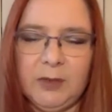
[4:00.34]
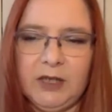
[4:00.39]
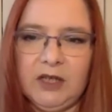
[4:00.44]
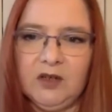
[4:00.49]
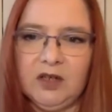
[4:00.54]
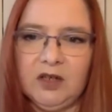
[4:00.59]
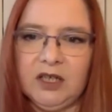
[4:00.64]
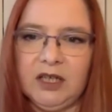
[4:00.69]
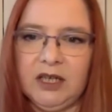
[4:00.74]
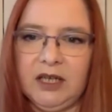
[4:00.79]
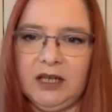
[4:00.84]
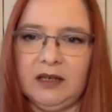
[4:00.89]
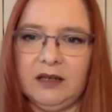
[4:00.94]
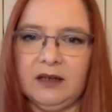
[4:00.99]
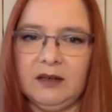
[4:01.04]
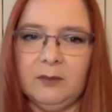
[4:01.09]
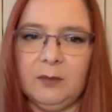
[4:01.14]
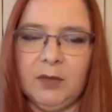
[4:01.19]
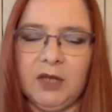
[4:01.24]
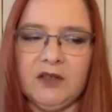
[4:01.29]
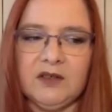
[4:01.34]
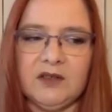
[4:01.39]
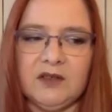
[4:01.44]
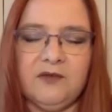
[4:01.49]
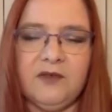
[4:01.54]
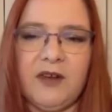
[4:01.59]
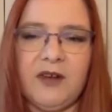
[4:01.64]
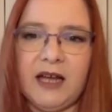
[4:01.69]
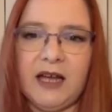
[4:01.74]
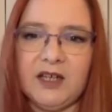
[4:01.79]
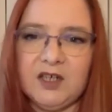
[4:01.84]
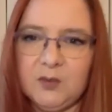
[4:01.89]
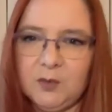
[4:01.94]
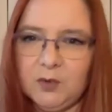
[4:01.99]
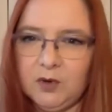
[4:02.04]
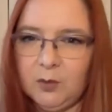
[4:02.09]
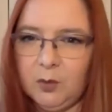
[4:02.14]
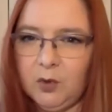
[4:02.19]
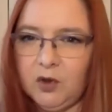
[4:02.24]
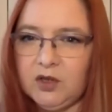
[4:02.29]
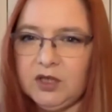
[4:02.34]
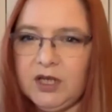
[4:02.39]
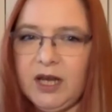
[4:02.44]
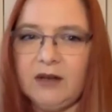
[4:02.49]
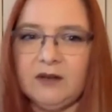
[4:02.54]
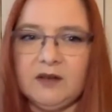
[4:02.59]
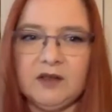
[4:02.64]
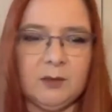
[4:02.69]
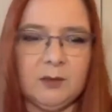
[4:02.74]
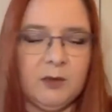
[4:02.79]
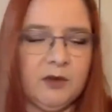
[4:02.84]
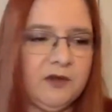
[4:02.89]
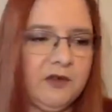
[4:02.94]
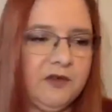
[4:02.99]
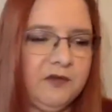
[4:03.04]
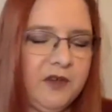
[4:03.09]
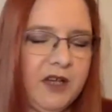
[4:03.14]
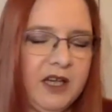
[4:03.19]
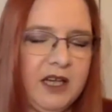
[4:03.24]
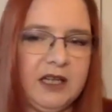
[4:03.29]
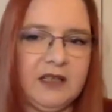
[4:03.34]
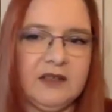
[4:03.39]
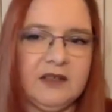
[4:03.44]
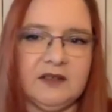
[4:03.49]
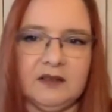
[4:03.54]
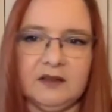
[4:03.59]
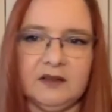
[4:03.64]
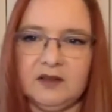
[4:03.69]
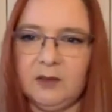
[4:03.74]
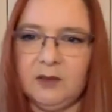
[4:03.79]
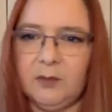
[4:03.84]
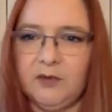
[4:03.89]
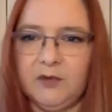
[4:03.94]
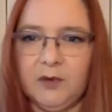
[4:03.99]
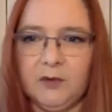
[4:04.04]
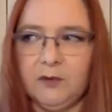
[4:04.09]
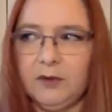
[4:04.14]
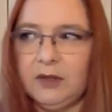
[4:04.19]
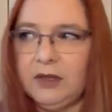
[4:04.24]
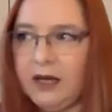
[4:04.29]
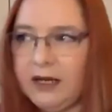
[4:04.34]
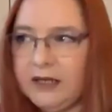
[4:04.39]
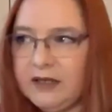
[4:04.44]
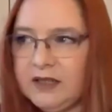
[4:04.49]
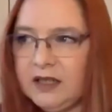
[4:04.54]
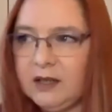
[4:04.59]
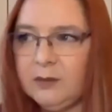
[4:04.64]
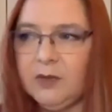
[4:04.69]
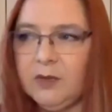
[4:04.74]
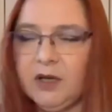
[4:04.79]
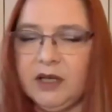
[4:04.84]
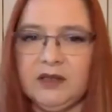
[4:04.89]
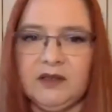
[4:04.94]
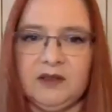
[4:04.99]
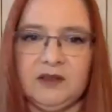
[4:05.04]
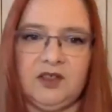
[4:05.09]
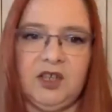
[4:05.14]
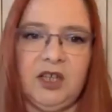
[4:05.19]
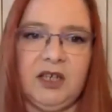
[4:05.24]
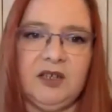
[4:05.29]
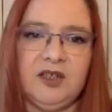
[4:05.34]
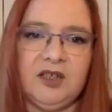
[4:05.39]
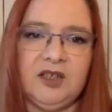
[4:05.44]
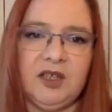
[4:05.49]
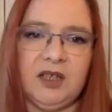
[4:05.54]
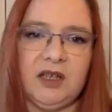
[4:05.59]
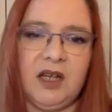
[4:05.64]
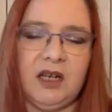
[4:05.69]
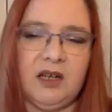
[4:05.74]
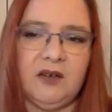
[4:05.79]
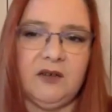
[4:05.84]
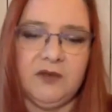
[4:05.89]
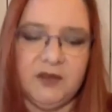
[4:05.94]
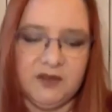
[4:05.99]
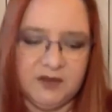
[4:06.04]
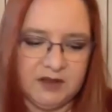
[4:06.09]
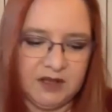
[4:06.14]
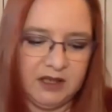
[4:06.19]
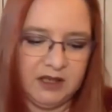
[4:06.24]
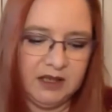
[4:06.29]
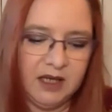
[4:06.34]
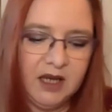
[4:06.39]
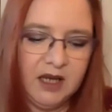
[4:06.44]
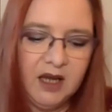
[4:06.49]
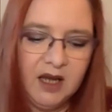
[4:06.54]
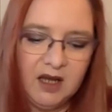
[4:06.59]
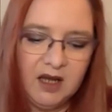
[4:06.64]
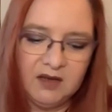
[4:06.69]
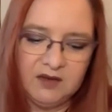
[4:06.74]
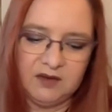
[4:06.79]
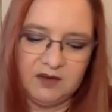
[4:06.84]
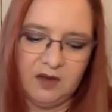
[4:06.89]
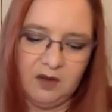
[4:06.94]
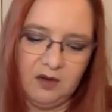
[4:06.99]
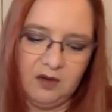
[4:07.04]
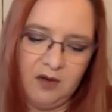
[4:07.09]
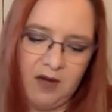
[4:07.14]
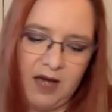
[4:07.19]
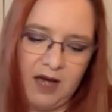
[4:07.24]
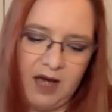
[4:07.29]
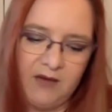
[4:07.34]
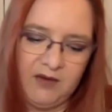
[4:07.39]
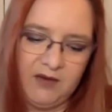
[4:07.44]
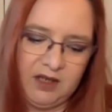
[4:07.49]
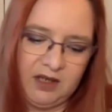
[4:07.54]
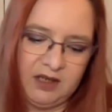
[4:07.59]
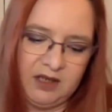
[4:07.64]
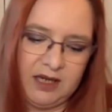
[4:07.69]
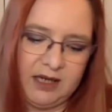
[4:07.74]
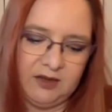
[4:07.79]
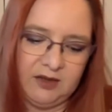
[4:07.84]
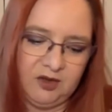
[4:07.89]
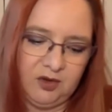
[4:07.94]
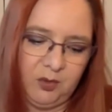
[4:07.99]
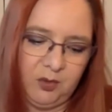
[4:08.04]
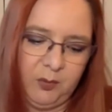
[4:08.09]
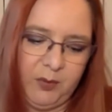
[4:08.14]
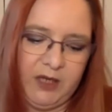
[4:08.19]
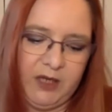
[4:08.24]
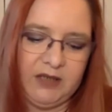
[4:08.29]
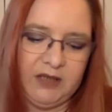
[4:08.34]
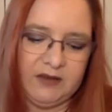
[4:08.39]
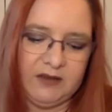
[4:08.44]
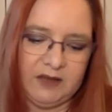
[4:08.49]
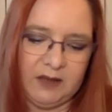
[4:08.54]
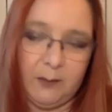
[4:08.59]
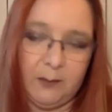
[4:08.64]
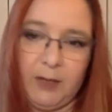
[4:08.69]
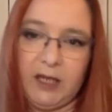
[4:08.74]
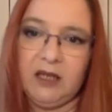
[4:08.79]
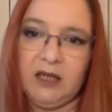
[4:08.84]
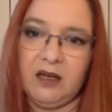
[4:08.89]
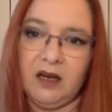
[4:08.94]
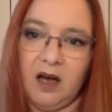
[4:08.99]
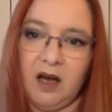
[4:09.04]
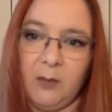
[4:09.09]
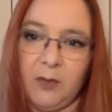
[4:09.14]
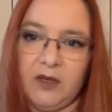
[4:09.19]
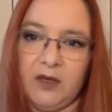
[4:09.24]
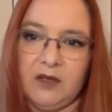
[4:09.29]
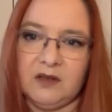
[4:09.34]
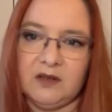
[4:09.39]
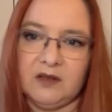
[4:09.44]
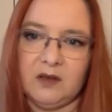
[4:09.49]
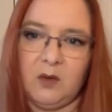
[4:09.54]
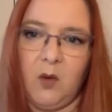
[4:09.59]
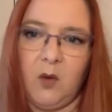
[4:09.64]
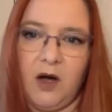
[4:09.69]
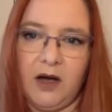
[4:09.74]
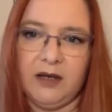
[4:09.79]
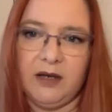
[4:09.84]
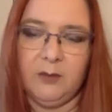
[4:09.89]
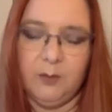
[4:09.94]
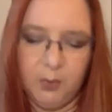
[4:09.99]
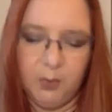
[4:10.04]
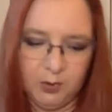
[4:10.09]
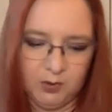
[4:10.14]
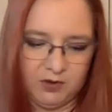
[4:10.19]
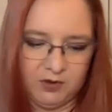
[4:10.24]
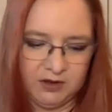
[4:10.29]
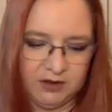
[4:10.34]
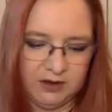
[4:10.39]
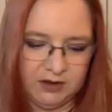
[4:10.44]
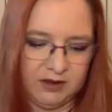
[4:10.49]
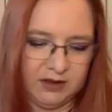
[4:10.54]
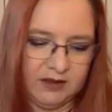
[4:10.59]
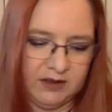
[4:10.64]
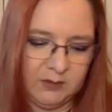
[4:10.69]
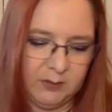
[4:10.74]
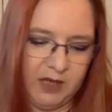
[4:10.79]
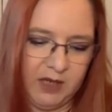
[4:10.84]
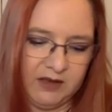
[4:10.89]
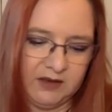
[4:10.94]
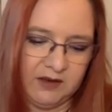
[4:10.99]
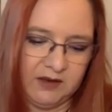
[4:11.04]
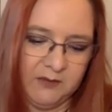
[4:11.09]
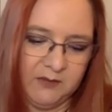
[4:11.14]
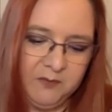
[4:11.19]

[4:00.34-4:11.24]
looking, because the flash will wash out some of your face and some of the lighting might change the color of your skin. So having a natural basic makeup is quite important in this matter.